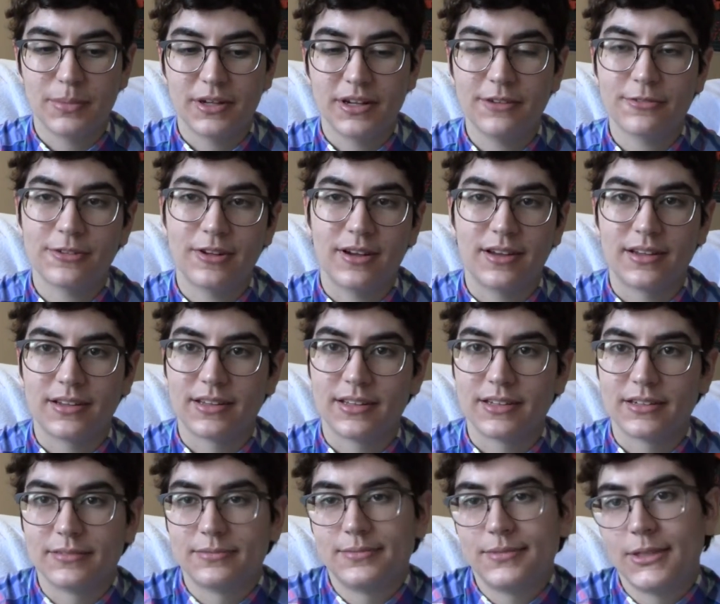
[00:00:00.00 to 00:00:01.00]
But if not,
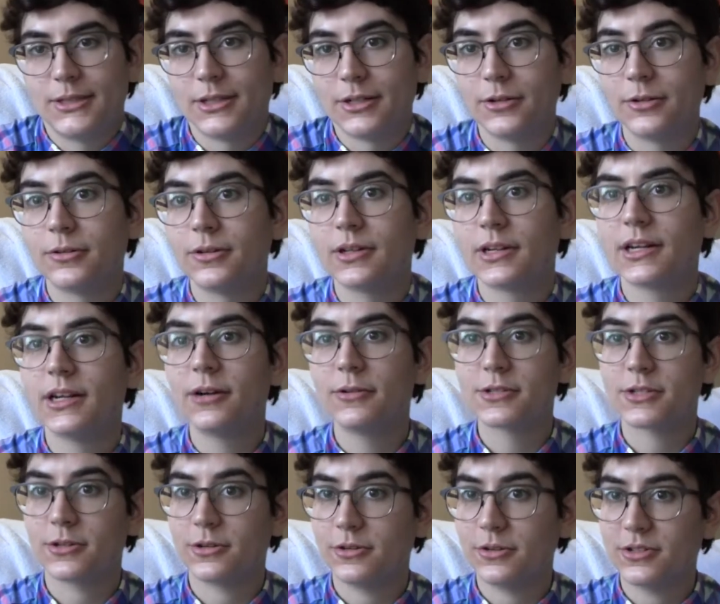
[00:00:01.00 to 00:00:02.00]
then, you know, you can
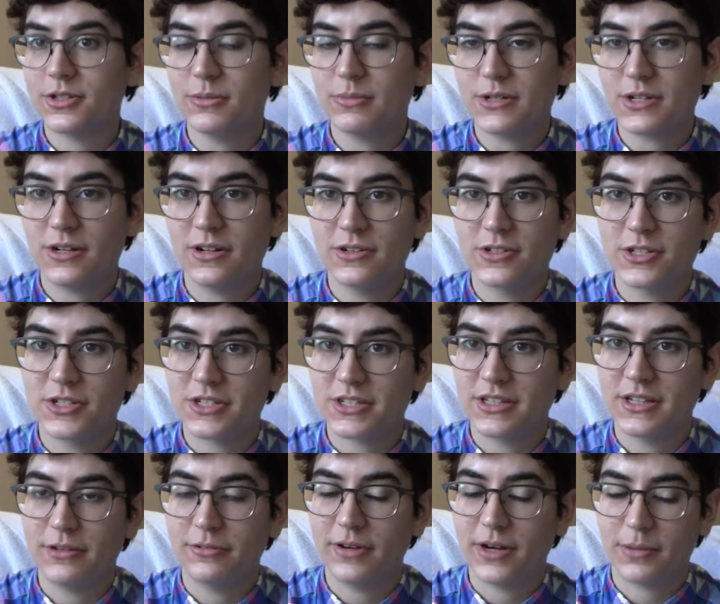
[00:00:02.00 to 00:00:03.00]
always go to a dermatologist
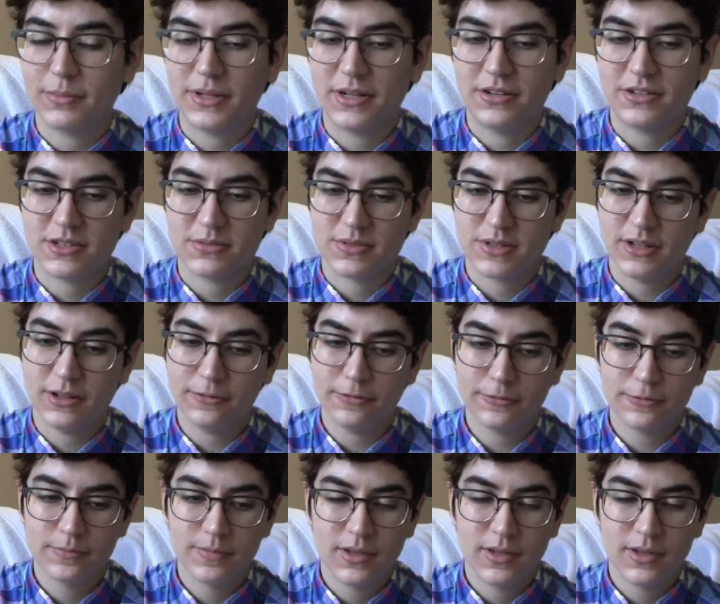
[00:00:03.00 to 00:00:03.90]
and they'll recommend you some stuff.